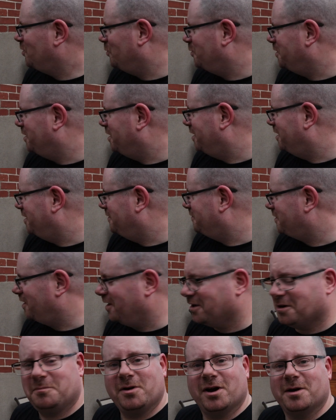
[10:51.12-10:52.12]
We've
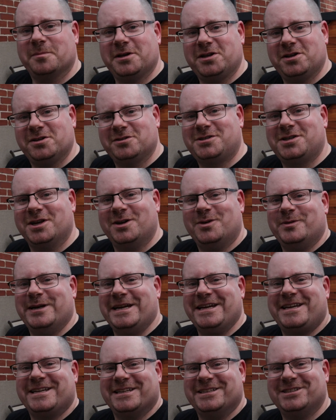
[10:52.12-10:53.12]
got a barbecue so we
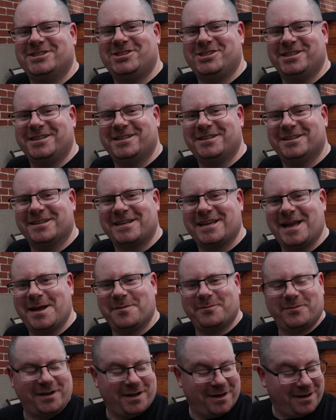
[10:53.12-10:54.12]
can cheat a
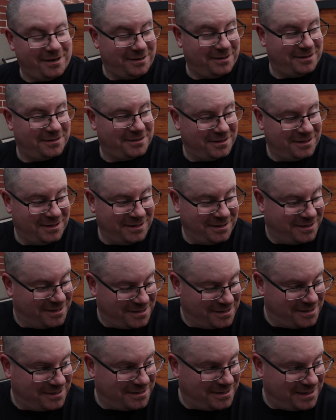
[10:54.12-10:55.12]
campfire.
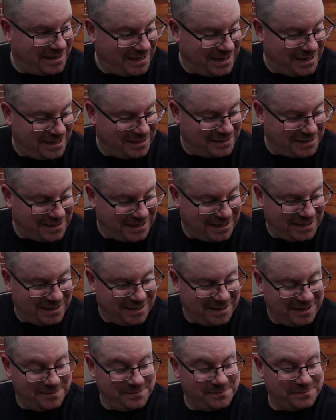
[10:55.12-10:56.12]

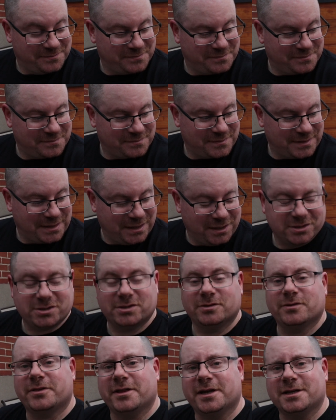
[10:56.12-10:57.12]
And
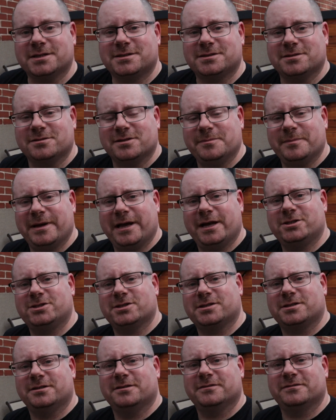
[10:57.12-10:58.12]
also thanks to the
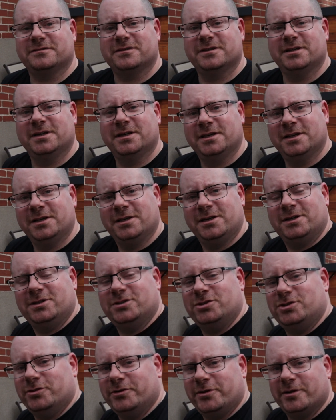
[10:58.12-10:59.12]
magic of
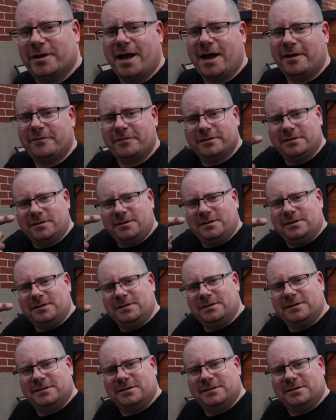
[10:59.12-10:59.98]
Junior Advil,